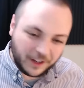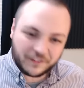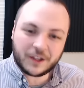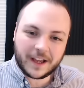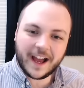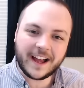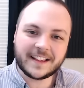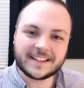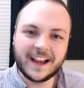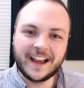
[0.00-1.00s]
of you
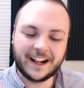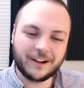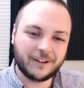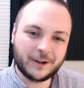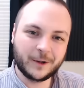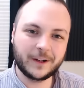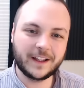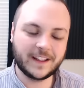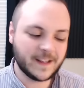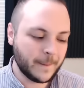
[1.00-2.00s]
guys, and I don't know who it
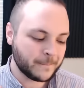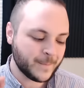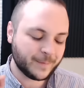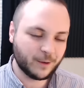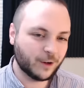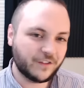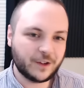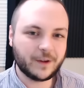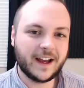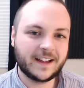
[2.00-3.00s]
is, one of you
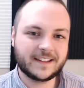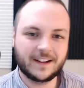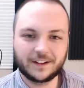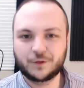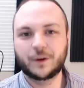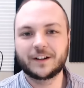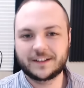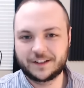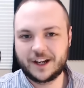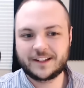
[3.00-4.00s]
guys on Twitter
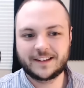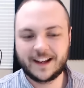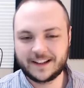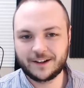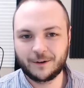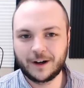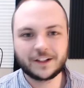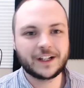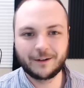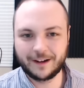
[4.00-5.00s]
suggested that I start
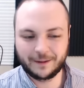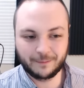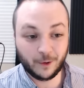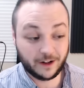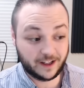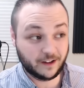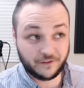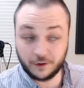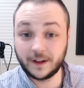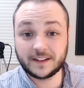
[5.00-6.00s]
watching Rick and Morty a
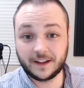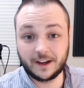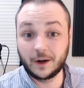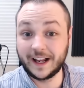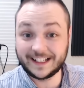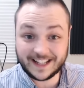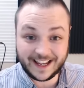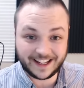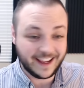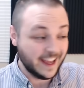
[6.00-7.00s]
few months ago, and I
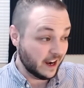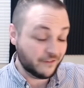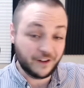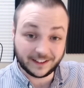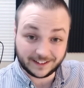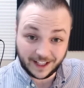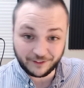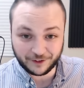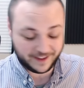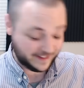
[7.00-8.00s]
did, and I fell in love
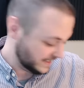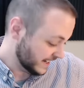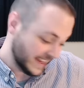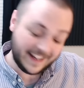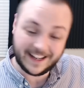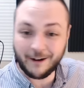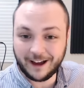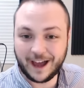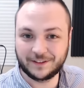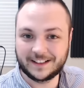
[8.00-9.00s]
with it, and now I
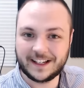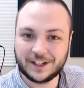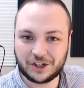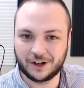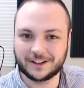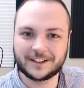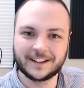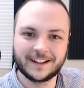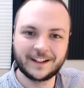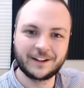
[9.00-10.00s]
have a t-shirt
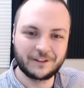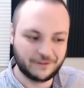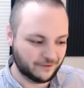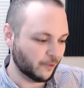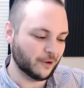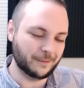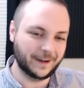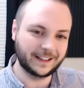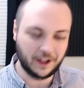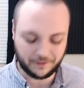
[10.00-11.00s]
for my
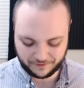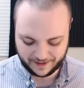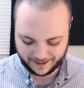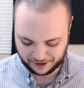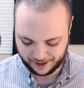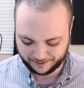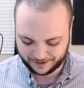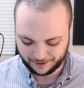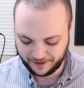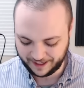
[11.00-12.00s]
love of that show.
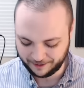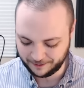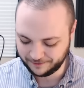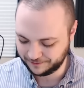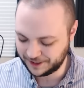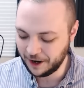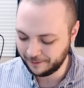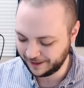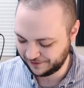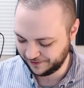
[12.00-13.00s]
So thank you so
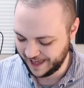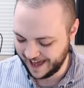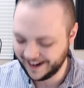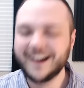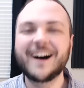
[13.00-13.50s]
much for that.